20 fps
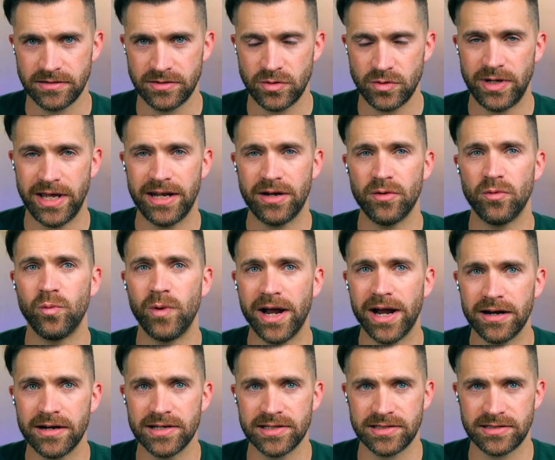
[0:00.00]
to gain
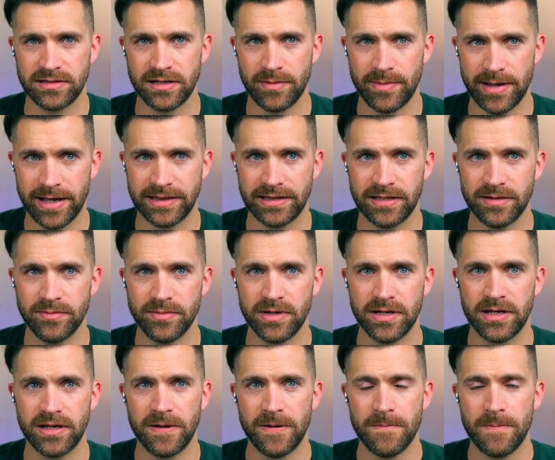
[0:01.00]
awareness about them
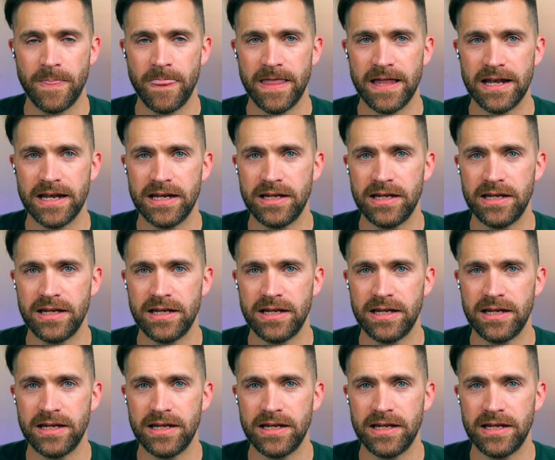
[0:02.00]
in